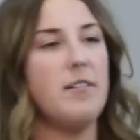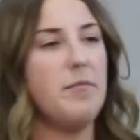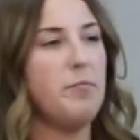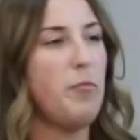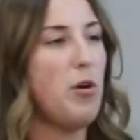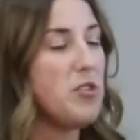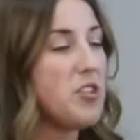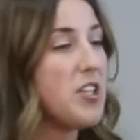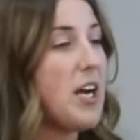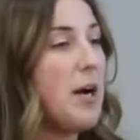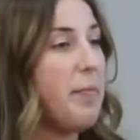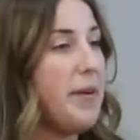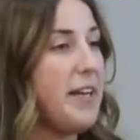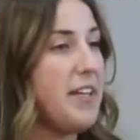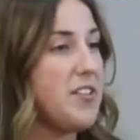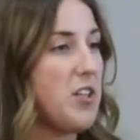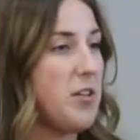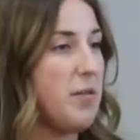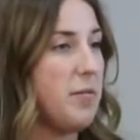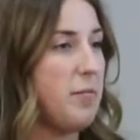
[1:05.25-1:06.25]
Most
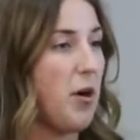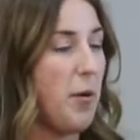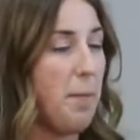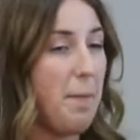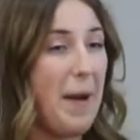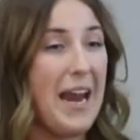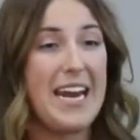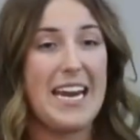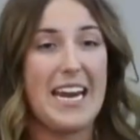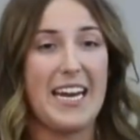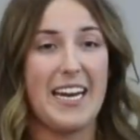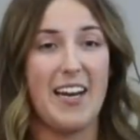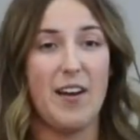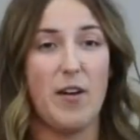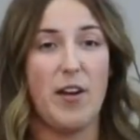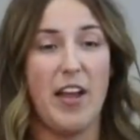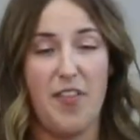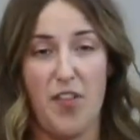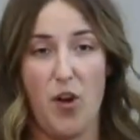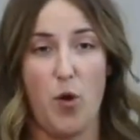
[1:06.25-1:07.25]
companies are making
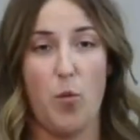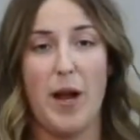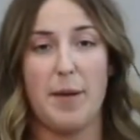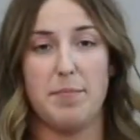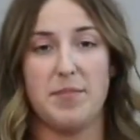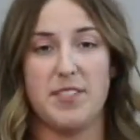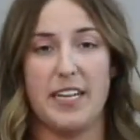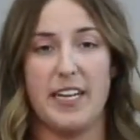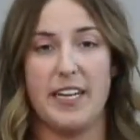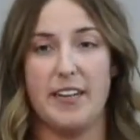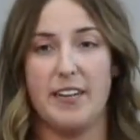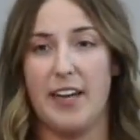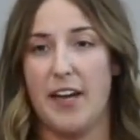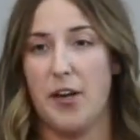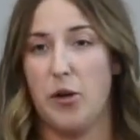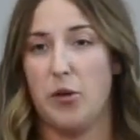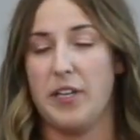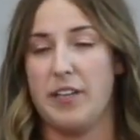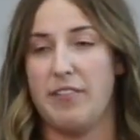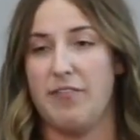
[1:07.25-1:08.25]
in their website,
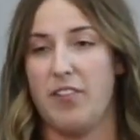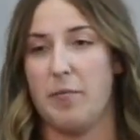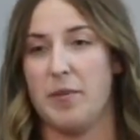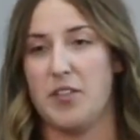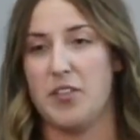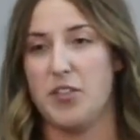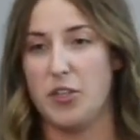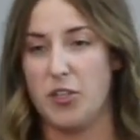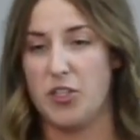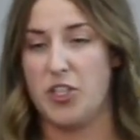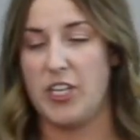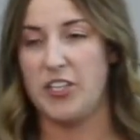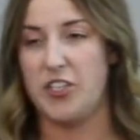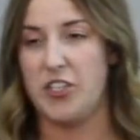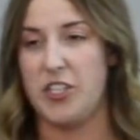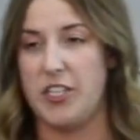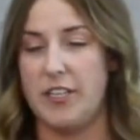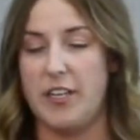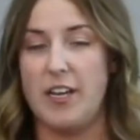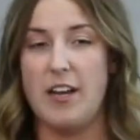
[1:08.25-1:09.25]
not only from a search
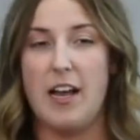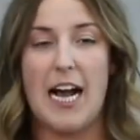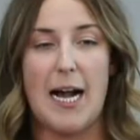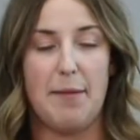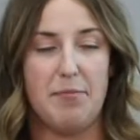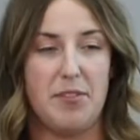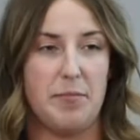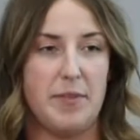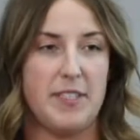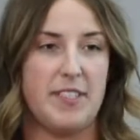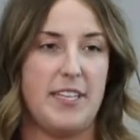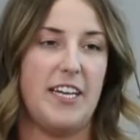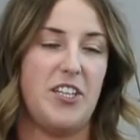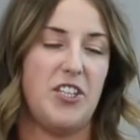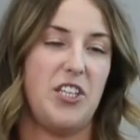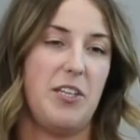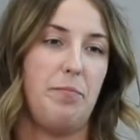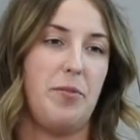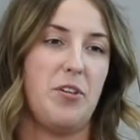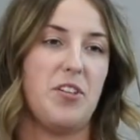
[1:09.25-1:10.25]
engine
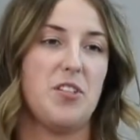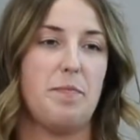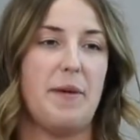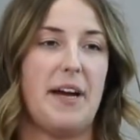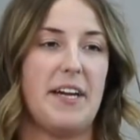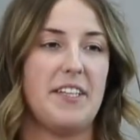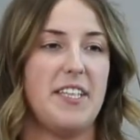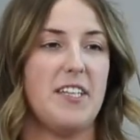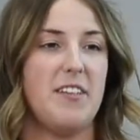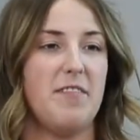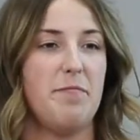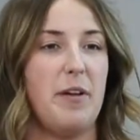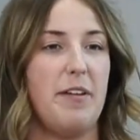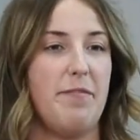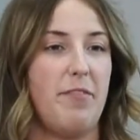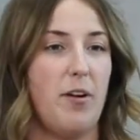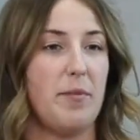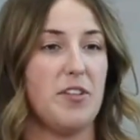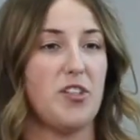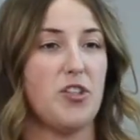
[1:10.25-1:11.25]
optimization perspective, but
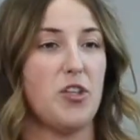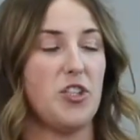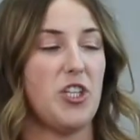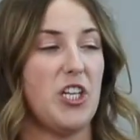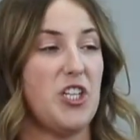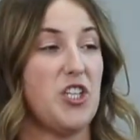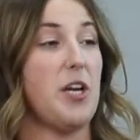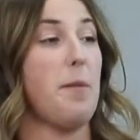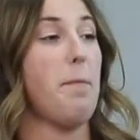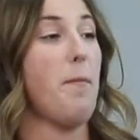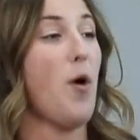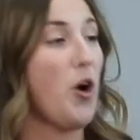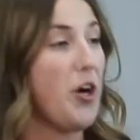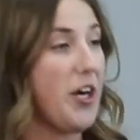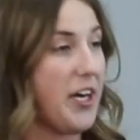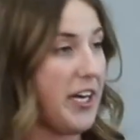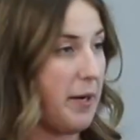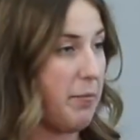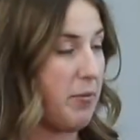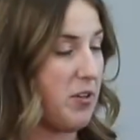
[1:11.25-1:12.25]
from a search engine
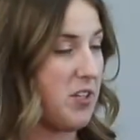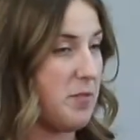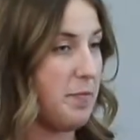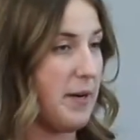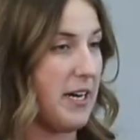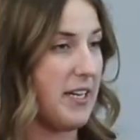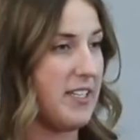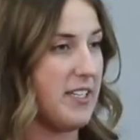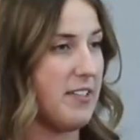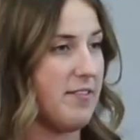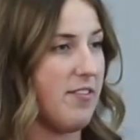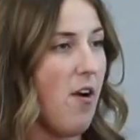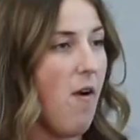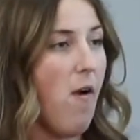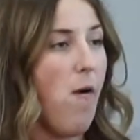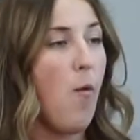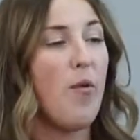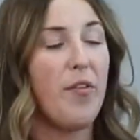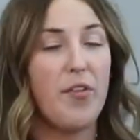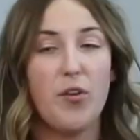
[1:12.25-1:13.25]
marketing perspective
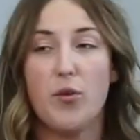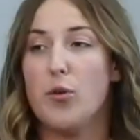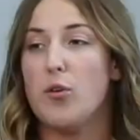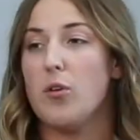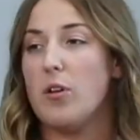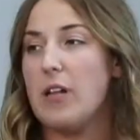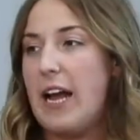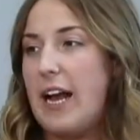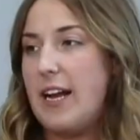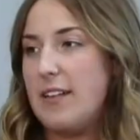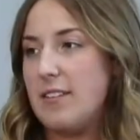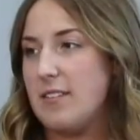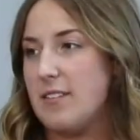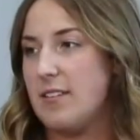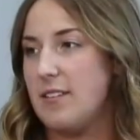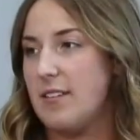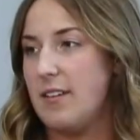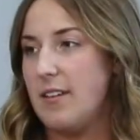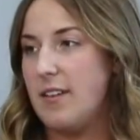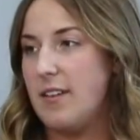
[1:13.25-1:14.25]
with Google Ads.